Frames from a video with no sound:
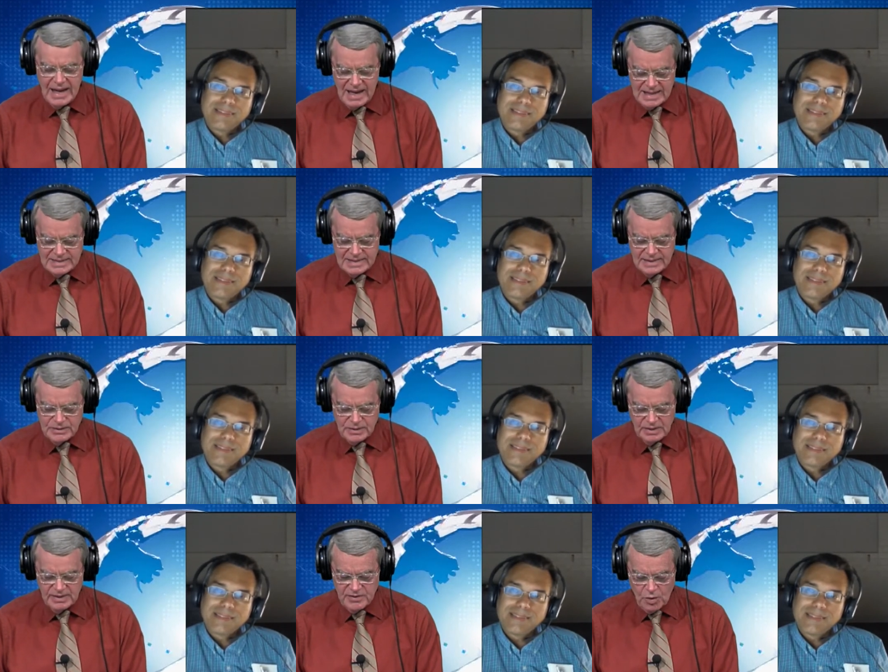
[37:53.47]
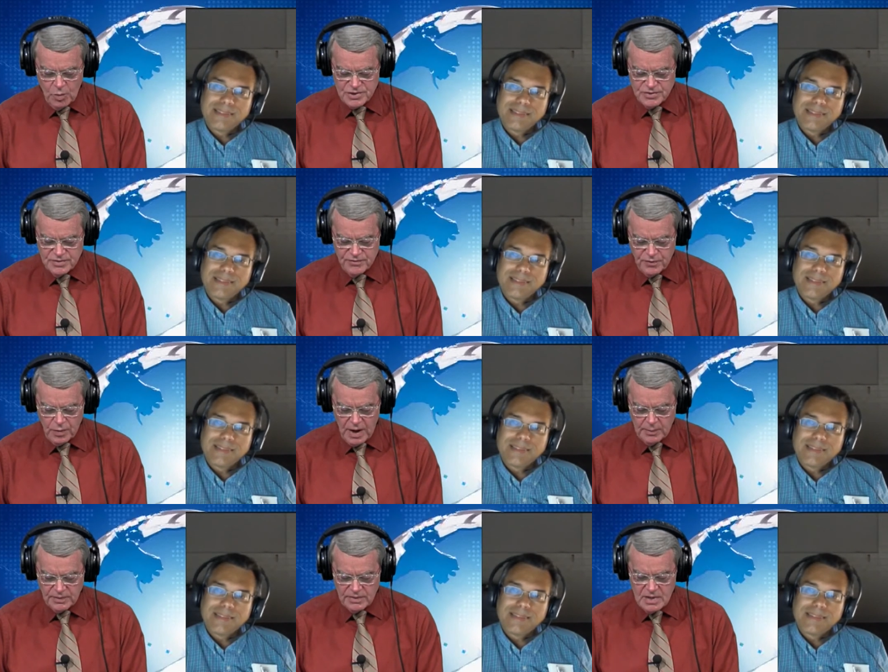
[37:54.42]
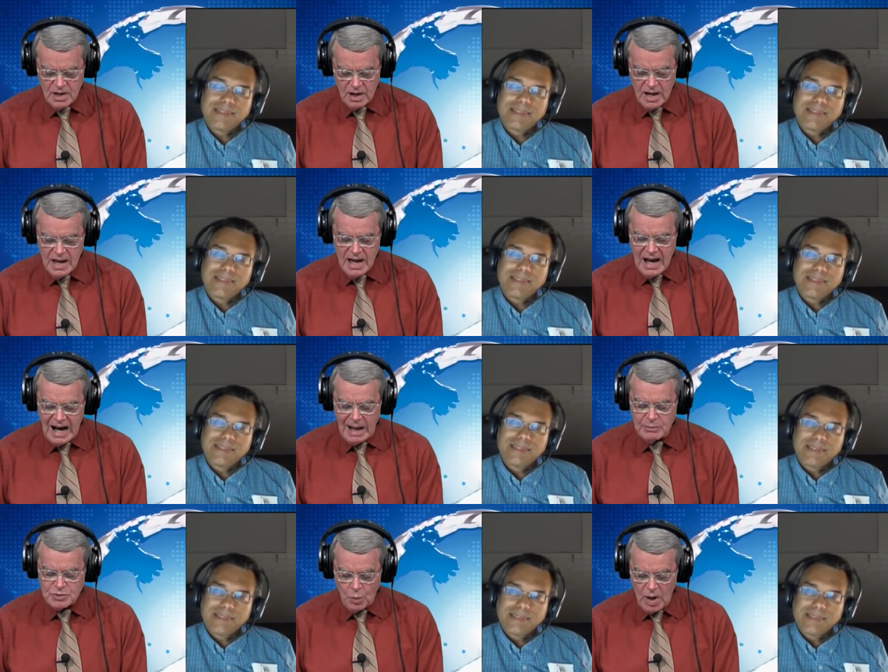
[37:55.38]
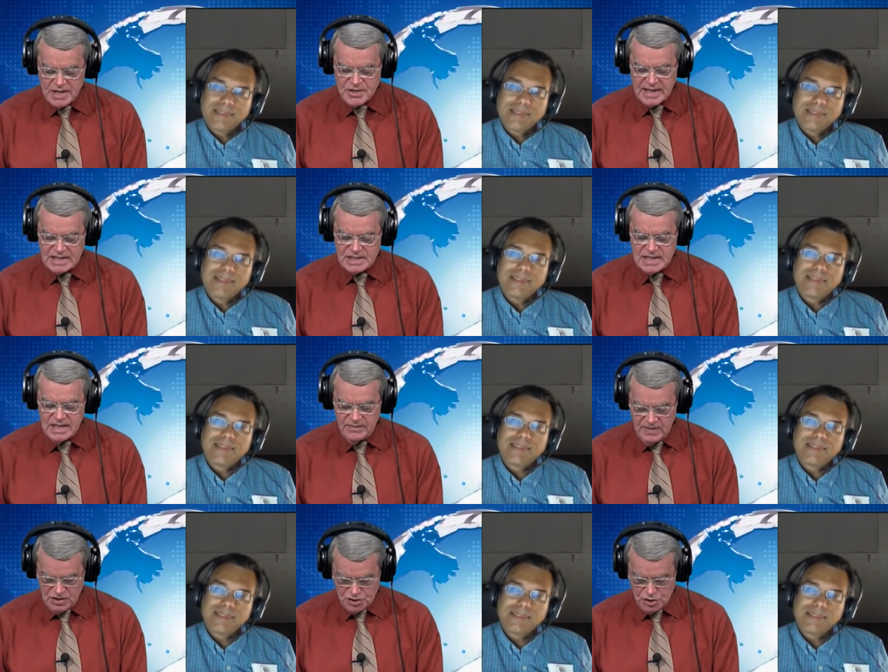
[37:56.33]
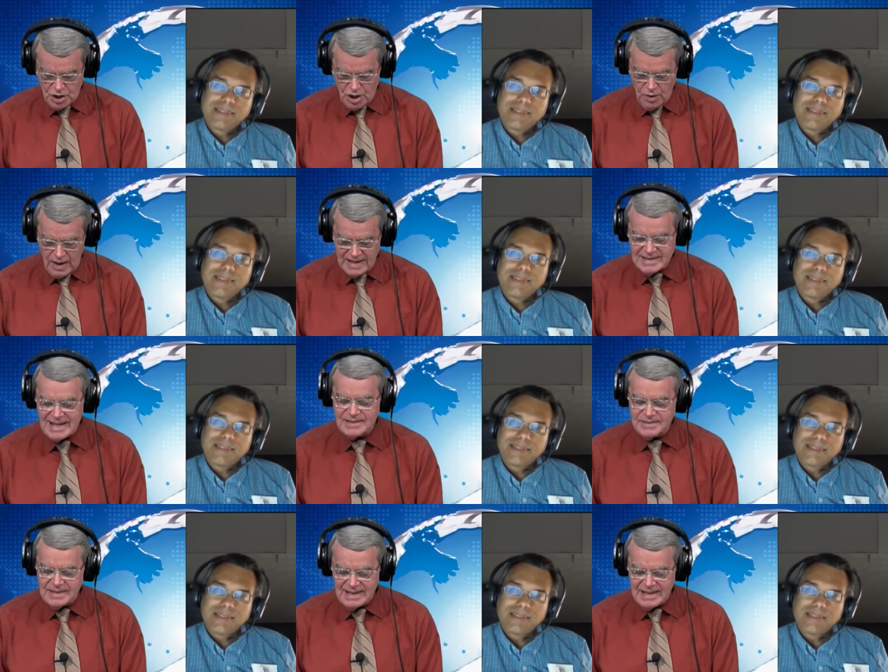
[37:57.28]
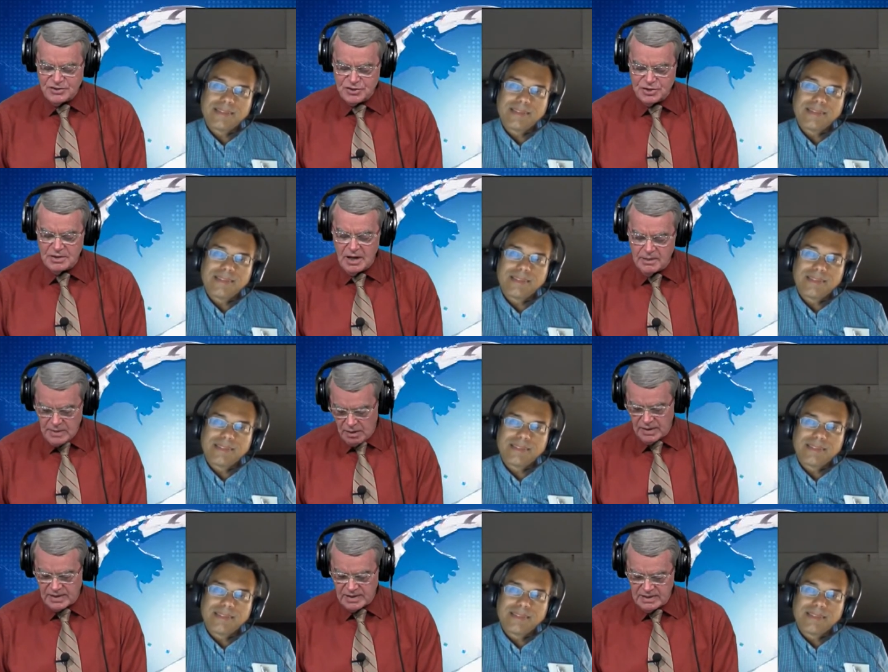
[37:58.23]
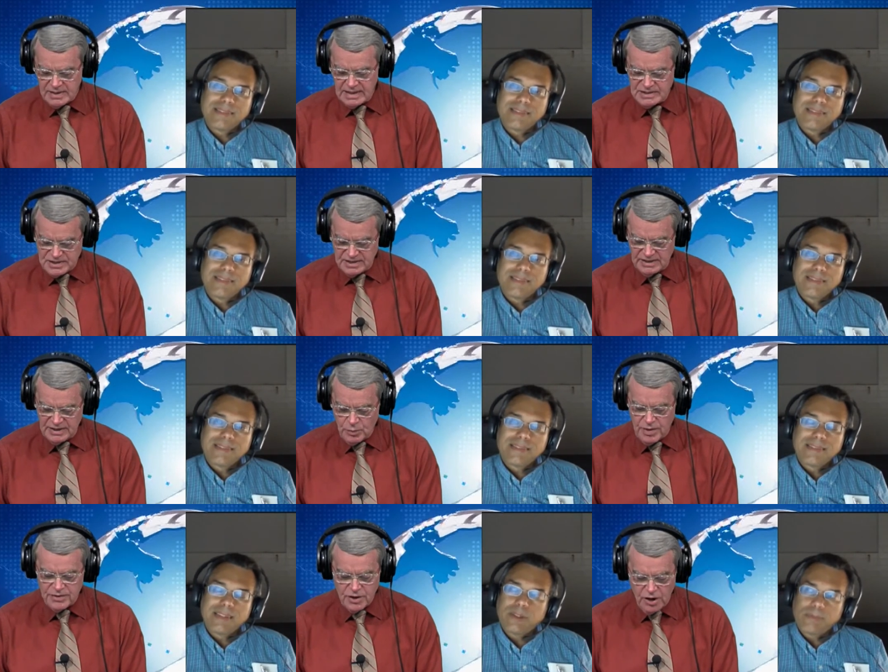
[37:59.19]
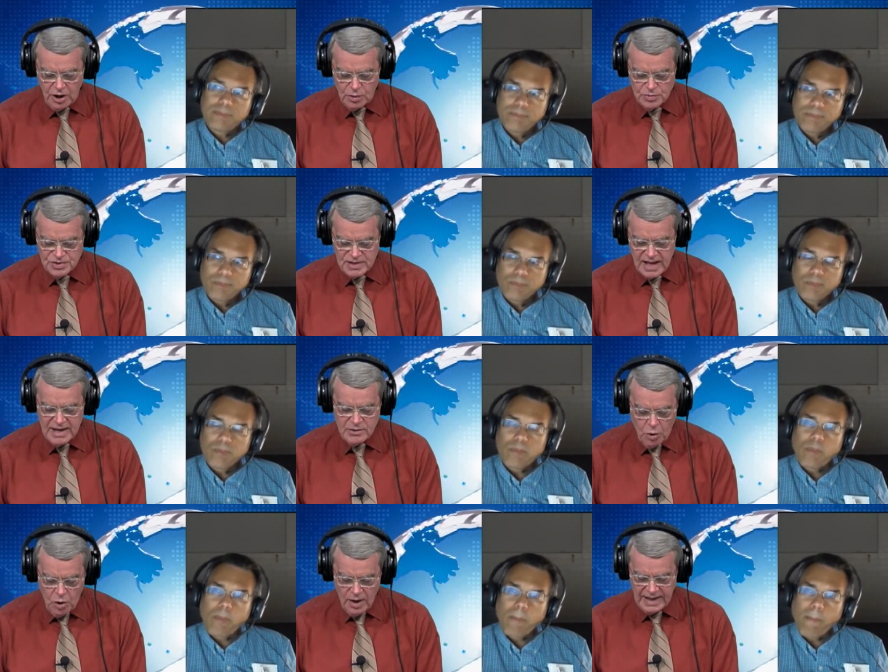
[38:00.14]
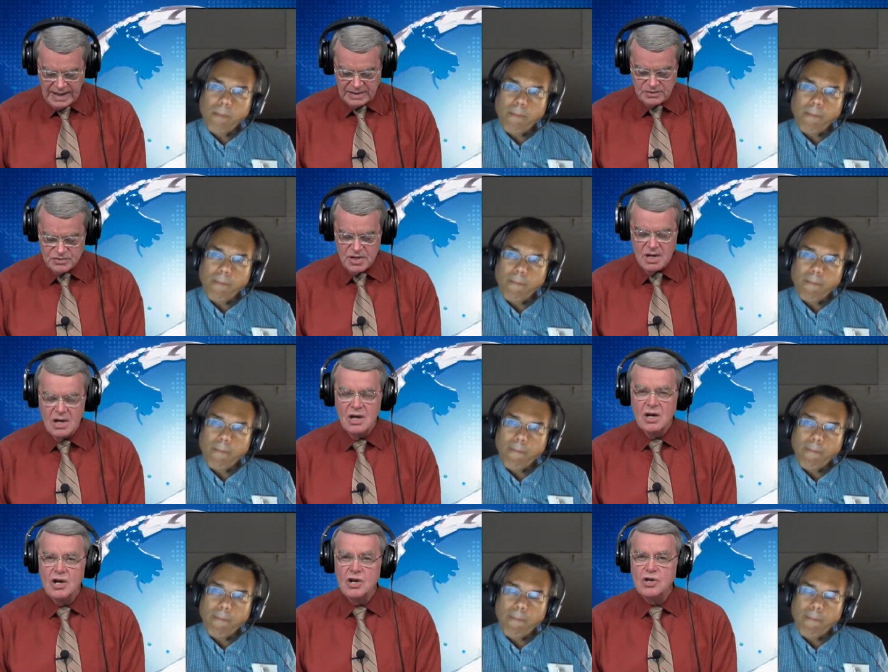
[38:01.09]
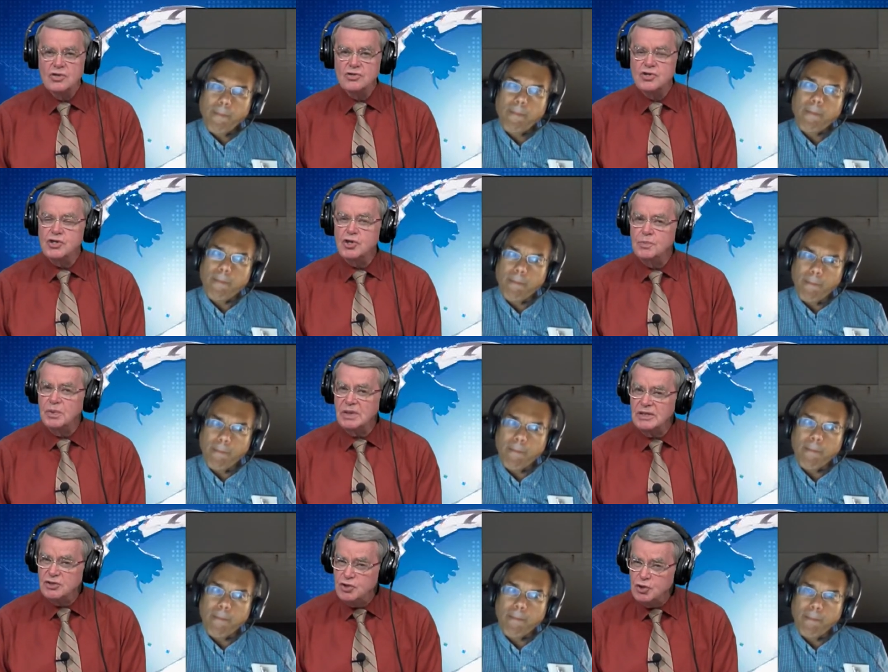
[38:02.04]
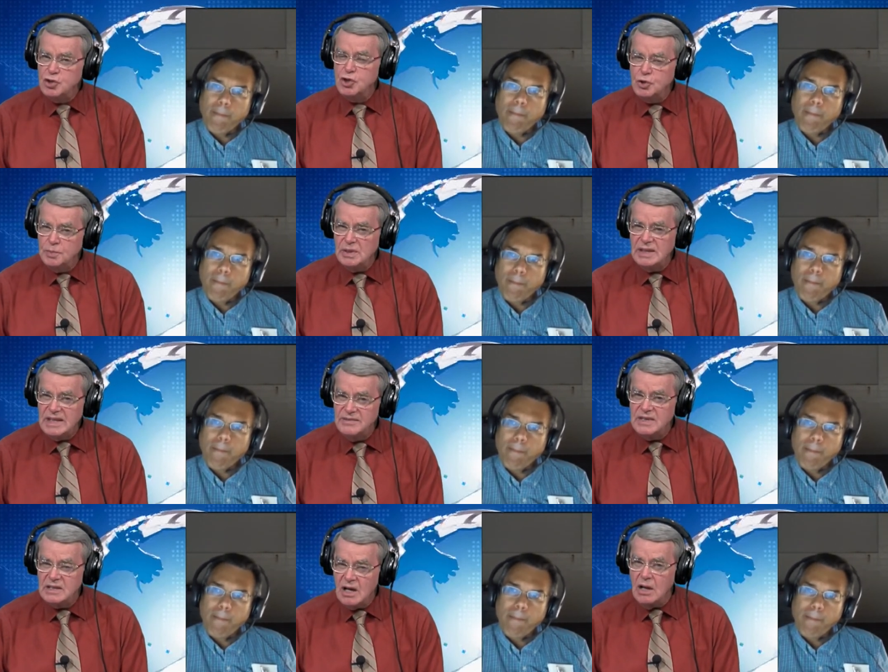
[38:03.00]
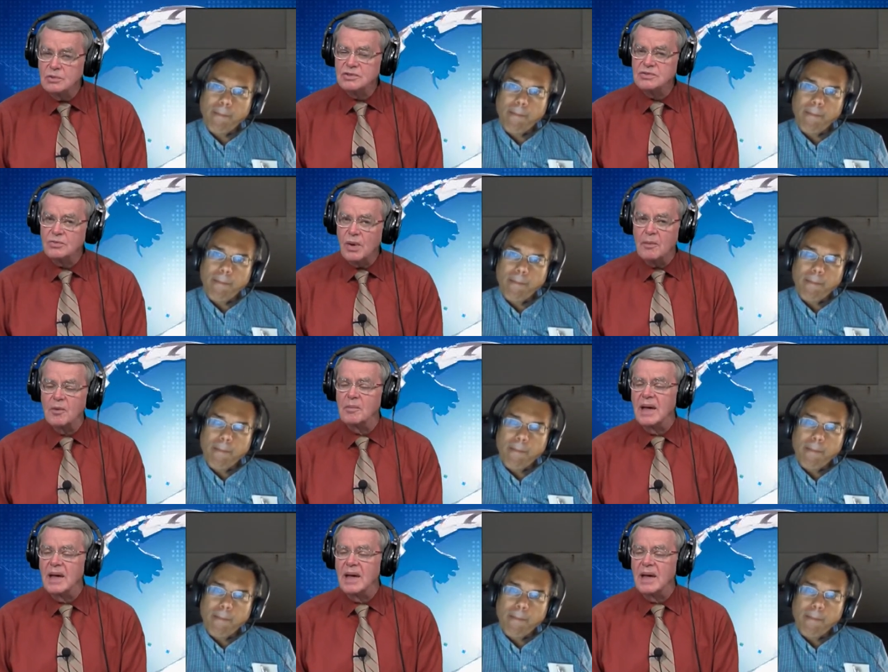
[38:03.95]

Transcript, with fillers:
Speaker 1: and uh, you can leave a question for Robert there. I was watching a TV show on Destination America dealing with ghosts and hauntings. Do you believe? Do you believe in ghosts, Robert